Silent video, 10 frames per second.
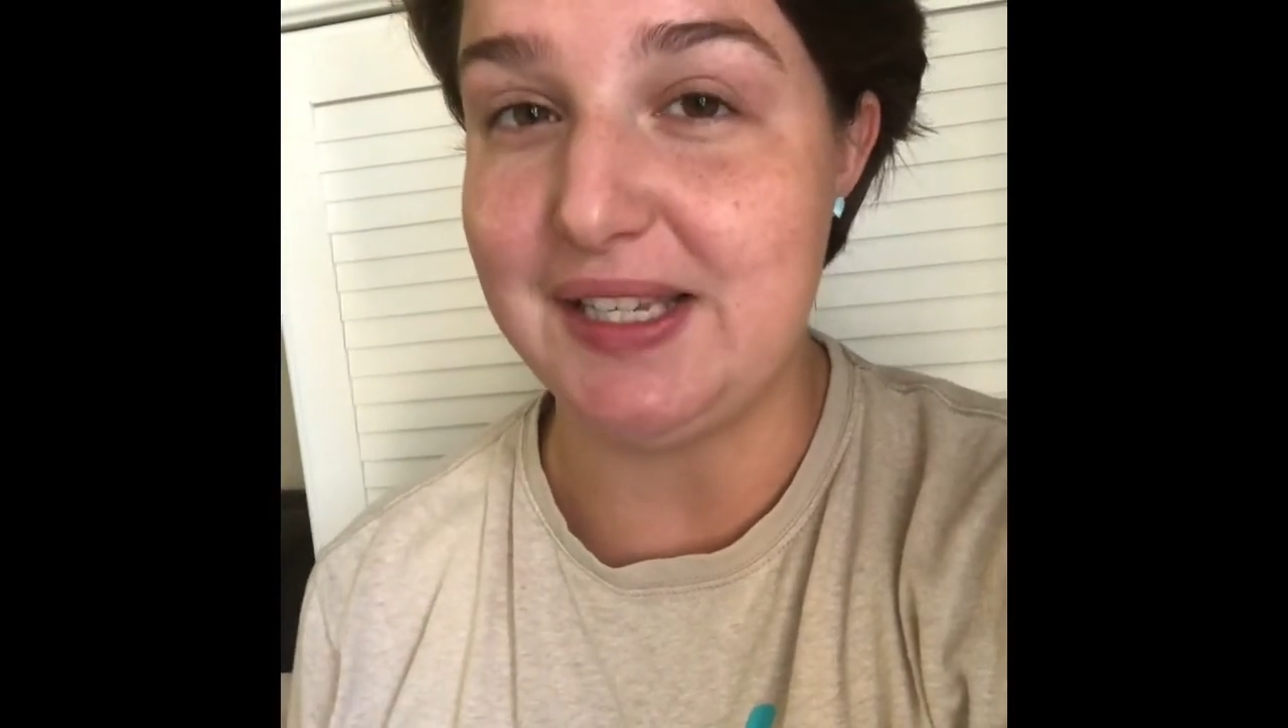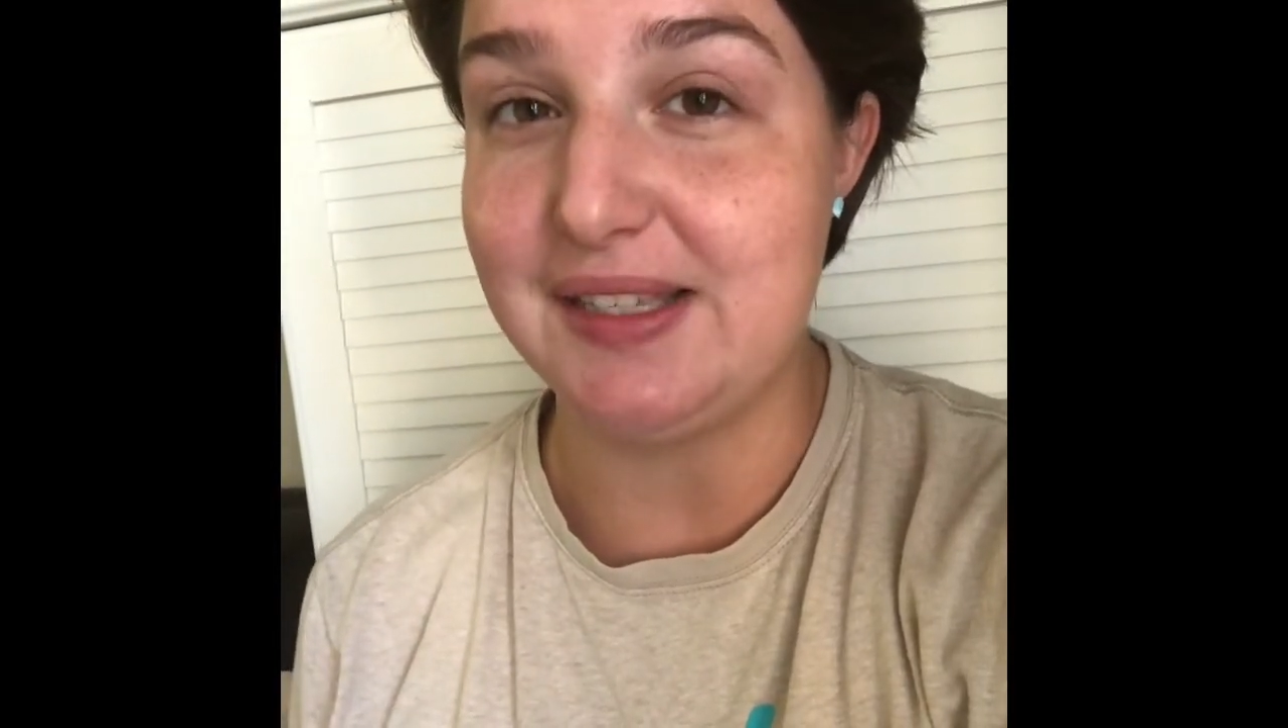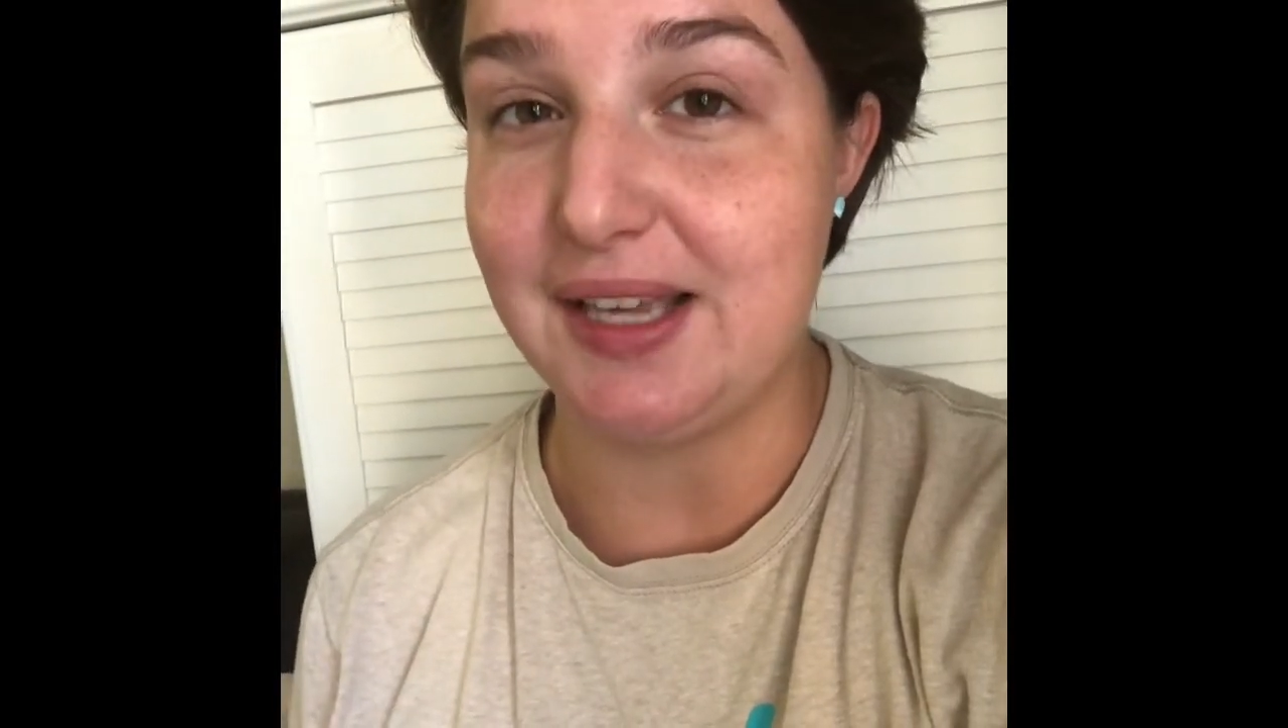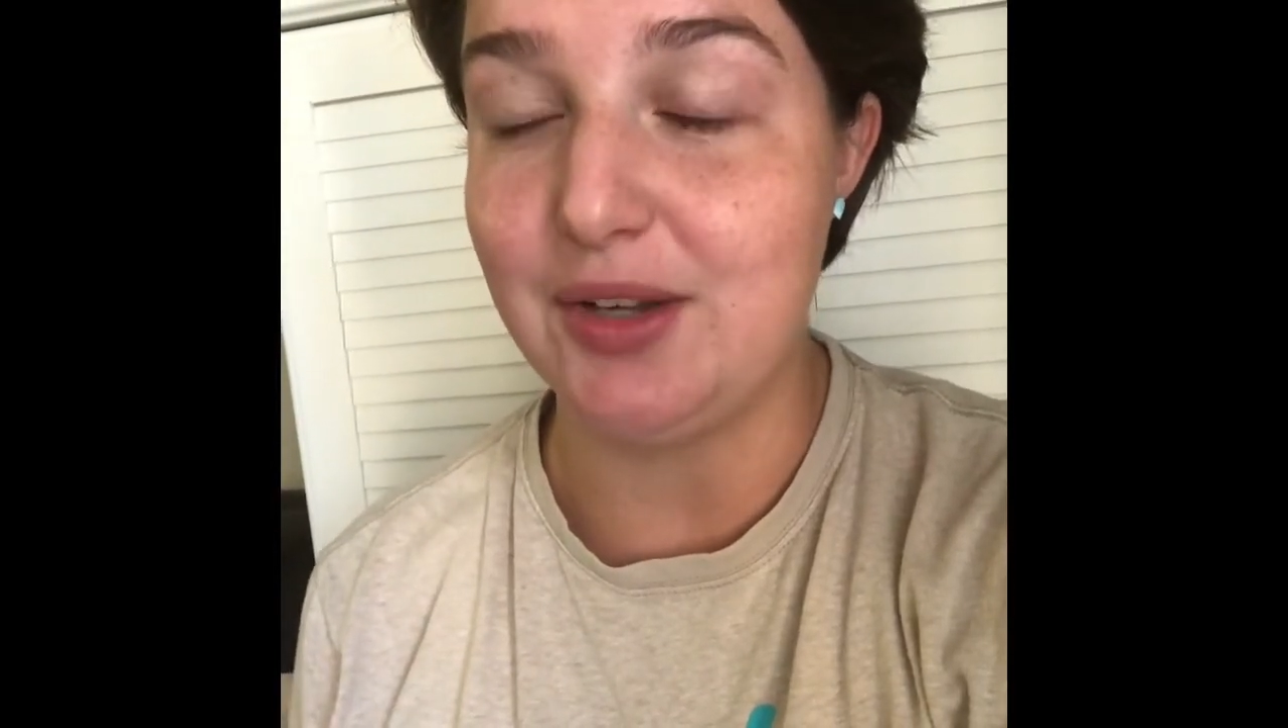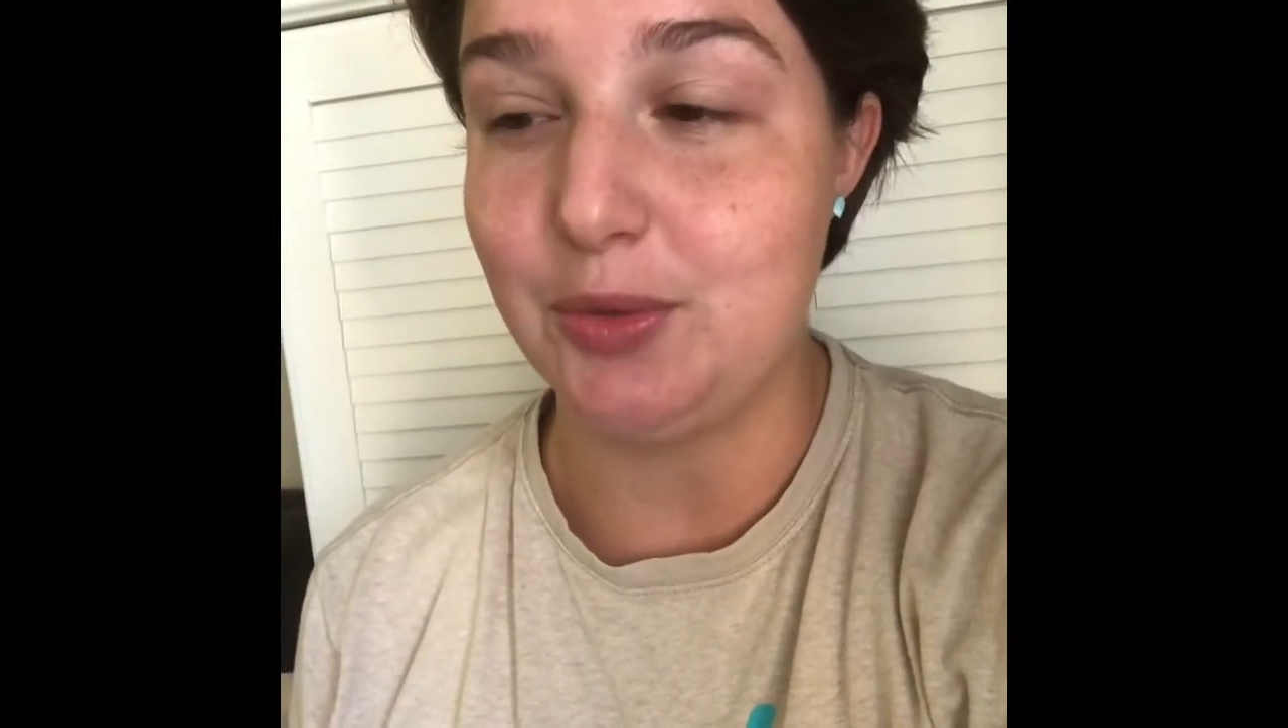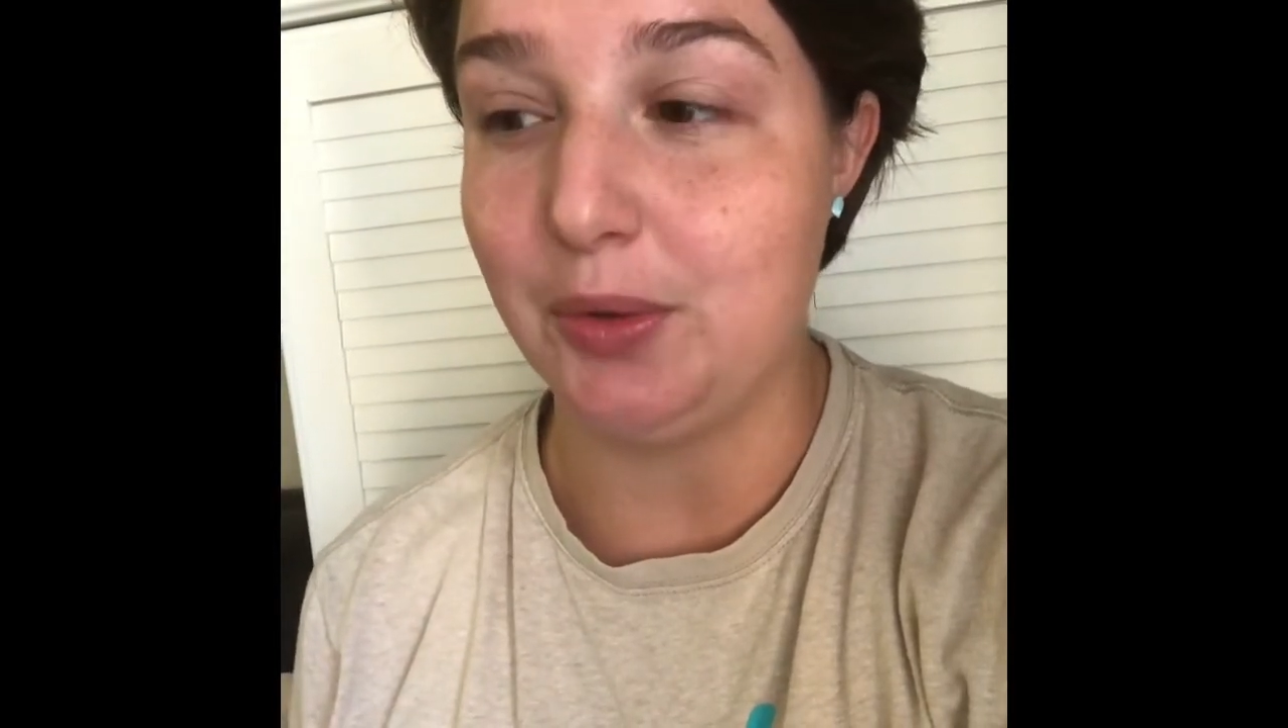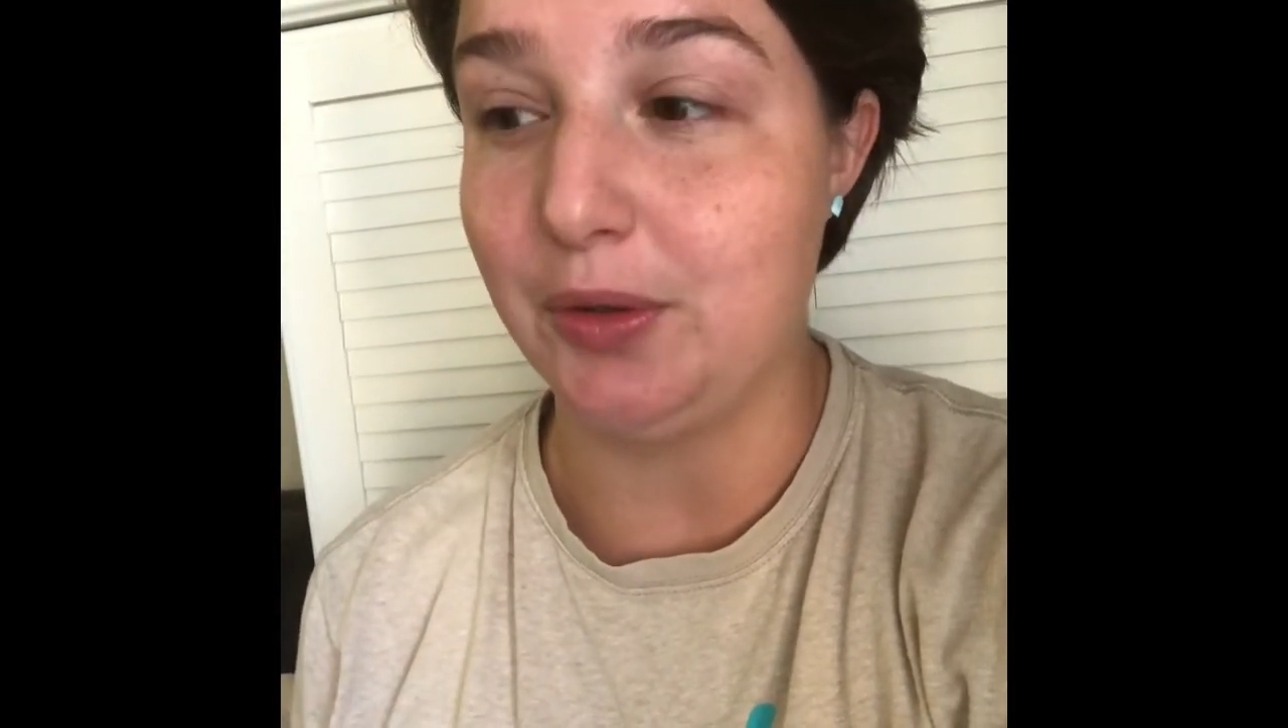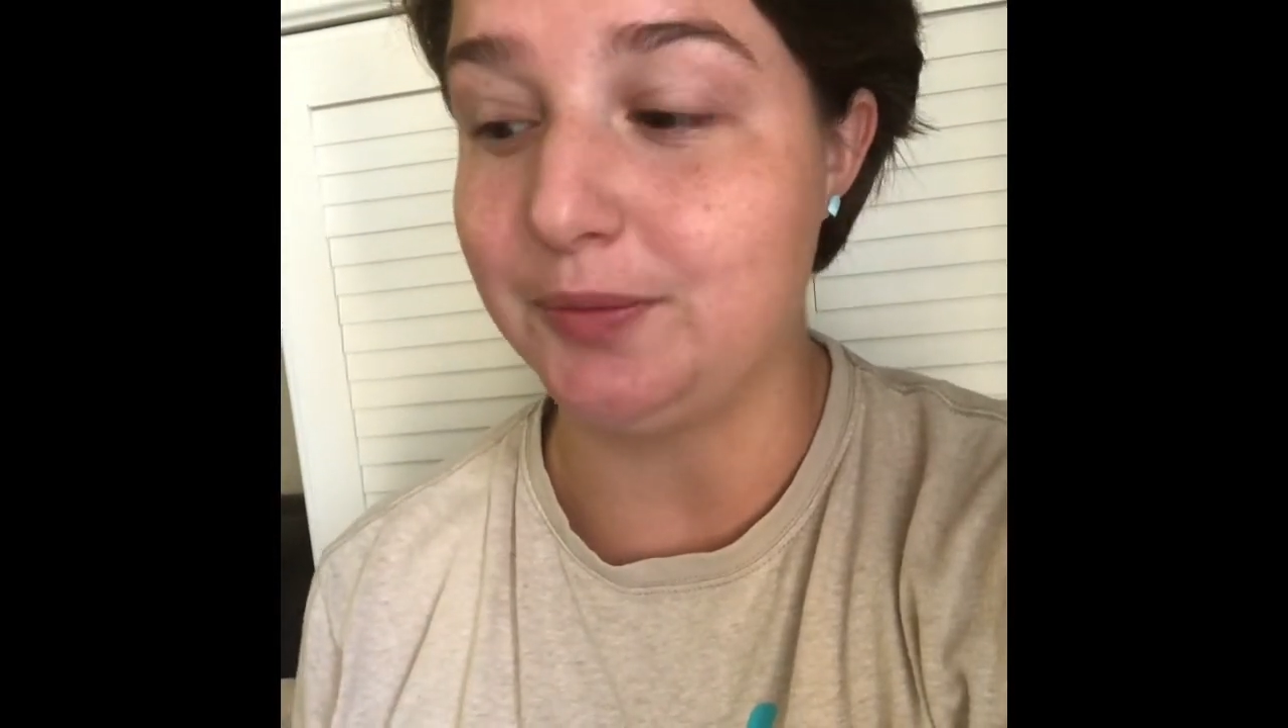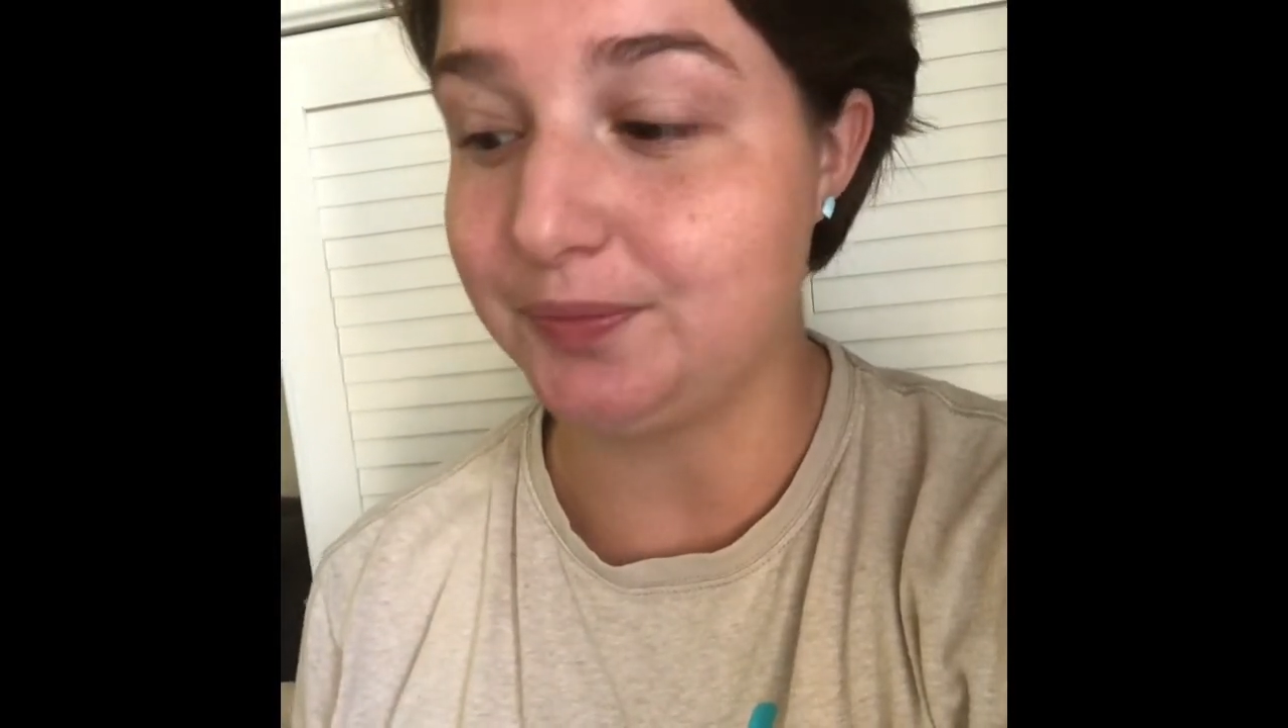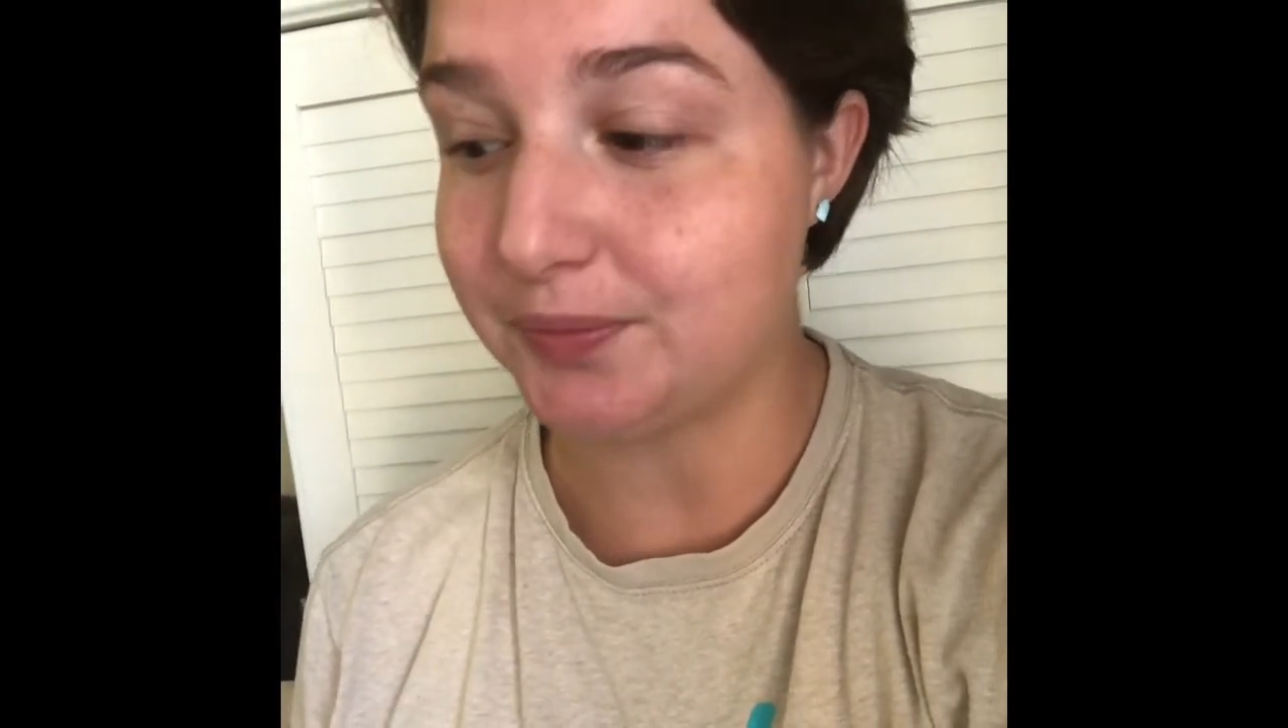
schedule,